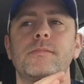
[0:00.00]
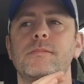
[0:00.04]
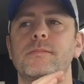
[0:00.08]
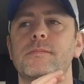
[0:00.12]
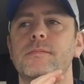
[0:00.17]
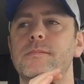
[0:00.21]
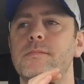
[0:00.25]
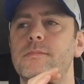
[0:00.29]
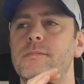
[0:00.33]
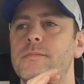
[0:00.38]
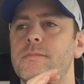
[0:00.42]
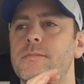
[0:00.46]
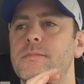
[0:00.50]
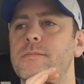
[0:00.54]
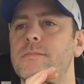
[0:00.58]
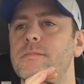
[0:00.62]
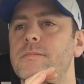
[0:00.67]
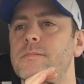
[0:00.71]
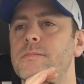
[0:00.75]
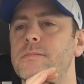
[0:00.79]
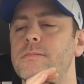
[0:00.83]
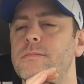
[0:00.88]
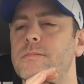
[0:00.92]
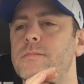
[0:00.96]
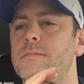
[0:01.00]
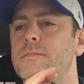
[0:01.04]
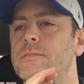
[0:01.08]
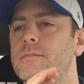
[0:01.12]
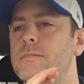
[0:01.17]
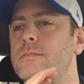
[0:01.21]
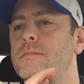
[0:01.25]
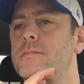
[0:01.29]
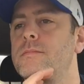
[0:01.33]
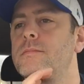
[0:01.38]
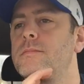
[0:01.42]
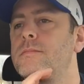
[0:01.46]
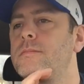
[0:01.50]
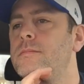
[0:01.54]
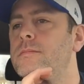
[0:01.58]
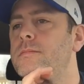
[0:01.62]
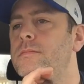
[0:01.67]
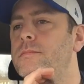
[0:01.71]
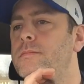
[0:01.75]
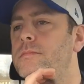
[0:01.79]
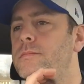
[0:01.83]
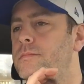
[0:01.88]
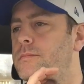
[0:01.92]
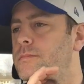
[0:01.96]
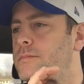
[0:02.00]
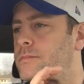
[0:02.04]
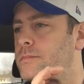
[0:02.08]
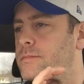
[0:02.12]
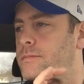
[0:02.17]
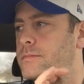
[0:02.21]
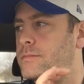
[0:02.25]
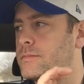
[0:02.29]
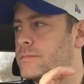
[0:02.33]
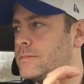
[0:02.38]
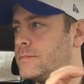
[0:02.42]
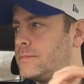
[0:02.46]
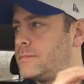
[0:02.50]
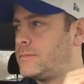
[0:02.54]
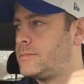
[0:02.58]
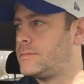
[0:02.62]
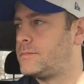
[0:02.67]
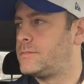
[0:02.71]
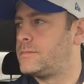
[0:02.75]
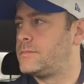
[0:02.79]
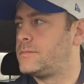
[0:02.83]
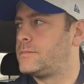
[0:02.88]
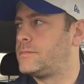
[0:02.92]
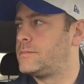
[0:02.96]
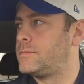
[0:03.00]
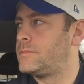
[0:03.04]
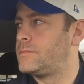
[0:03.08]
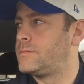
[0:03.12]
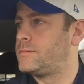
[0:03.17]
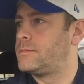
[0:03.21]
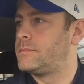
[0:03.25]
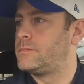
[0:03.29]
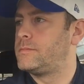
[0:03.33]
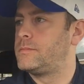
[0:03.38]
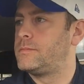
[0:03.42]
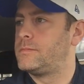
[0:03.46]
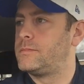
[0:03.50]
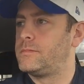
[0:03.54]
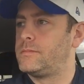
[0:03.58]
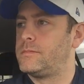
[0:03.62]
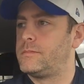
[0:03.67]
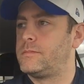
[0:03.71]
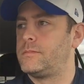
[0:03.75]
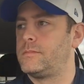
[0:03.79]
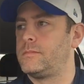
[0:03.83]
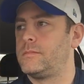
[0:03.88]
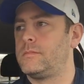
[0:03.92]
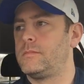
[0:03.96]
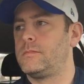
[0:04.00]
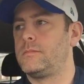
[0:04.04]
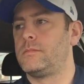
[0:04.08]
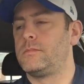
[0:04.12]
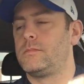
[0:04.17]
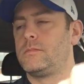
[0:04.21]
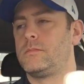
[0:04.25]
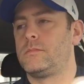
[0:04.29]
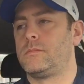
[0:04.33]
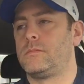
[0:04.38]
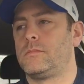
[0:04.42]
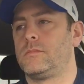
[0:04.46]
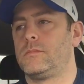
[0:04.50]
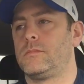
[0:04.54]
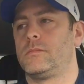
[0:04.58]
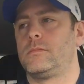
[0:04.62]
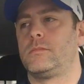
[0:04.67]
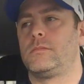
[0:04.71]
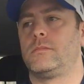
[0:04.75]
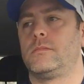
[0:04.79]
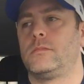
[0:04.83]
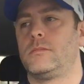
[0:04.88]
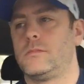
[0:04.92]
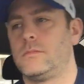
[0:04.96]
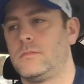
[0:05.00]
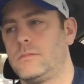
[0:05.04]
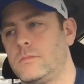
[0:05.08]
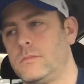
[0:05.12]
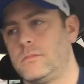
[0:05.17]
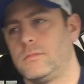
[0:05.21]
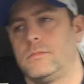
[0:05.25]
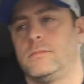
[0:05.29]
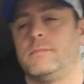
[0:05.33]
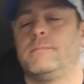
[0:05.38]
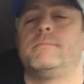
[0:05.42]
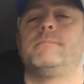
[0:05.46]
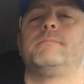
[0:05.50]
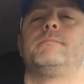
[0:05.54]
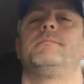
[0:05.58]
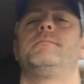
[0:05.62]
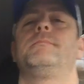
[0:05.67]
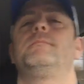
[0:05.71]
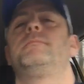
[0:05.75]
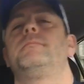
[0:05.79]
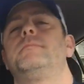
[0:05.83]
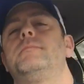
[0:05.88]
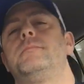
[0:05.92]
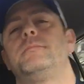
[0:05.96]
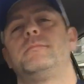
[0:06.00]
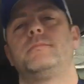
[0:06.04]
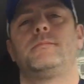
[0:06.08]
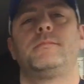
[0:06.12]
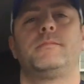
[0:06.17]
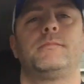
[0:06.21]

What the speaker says: [no speech]